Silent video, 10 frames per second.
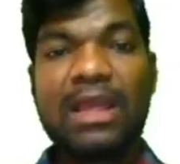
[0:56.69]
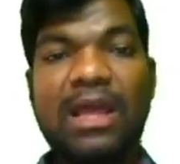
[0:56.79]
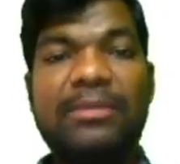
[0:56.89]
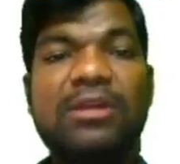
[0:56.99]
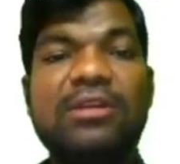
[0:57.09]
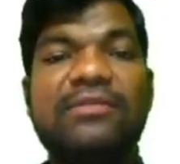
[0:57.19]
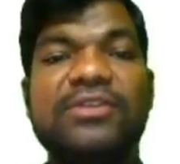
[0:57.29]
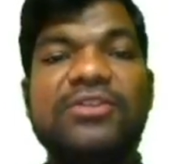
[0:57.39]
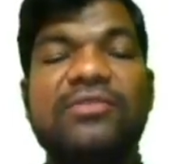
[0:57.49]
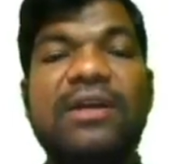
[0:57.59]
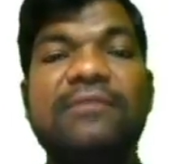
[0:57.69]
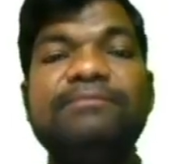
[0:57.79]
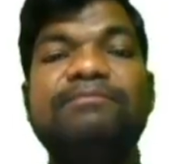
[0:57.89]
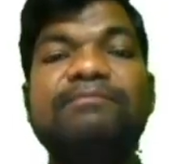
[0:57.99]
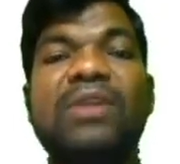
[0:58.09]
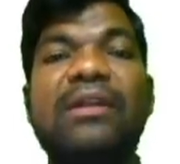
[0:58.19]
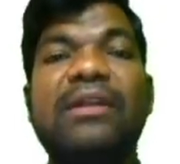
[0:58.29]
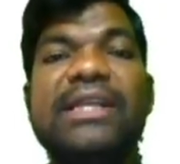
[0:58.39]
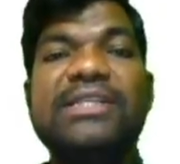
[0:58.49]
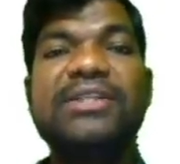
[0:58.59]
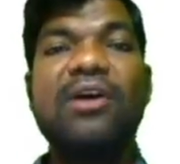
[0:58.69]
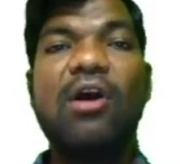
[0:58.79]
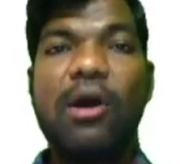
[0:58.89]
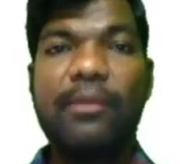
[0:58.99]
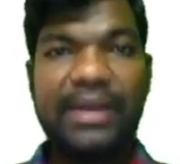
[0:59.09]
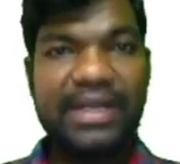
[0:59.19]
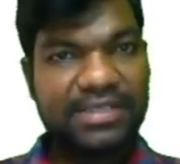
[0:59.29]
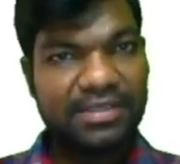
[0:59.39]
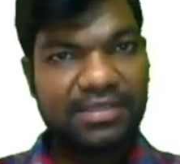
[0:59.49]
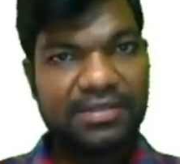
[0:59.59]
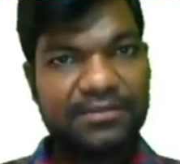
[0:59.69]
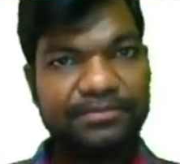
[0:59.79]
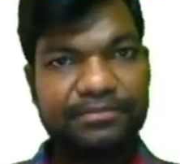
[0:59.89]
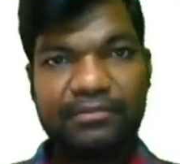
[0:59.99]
Coming to the first one, list operations.